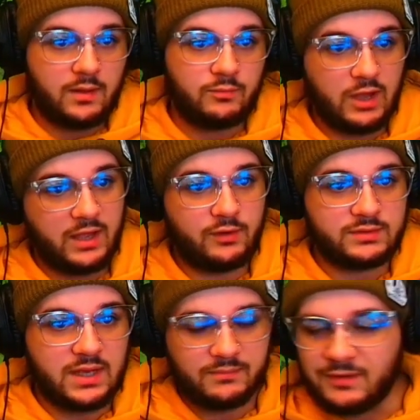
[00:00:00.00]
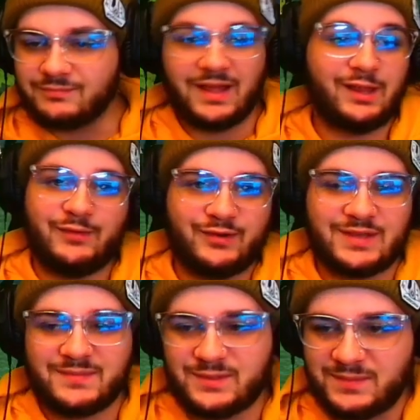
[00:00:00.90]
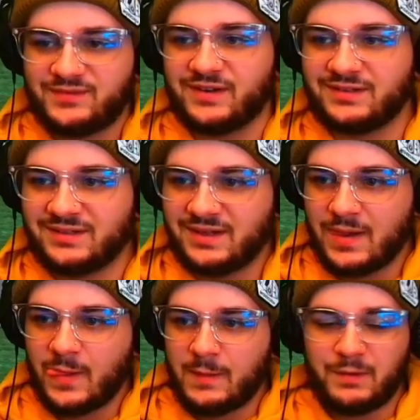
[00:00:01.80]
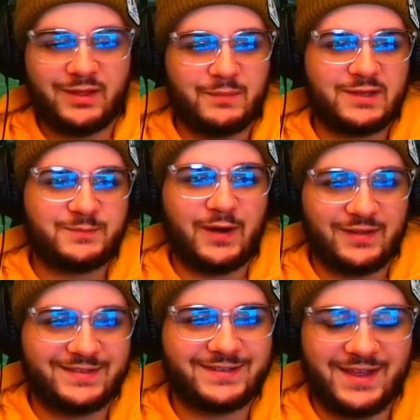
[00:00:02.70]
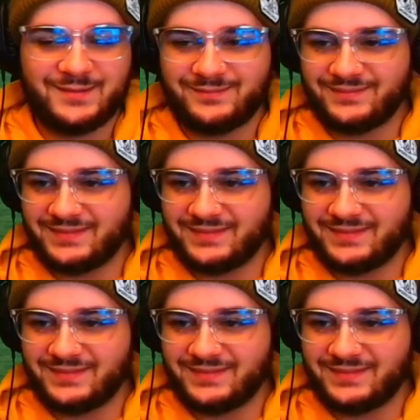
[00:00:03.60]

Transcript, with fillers: we got hero time. I love hero time. It's so much fun. Probably the best part of this game.